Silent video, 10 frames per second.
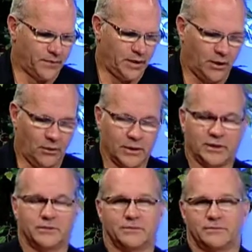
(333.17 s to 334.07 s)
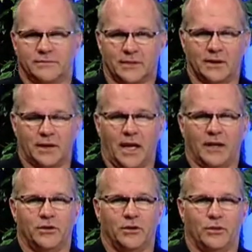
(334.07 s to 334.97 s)
you know, it's
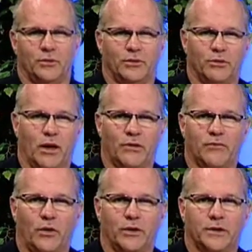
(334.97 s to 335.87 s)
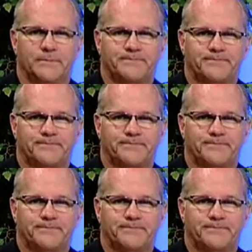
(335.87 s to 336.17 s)
can't do it when you're outvoted.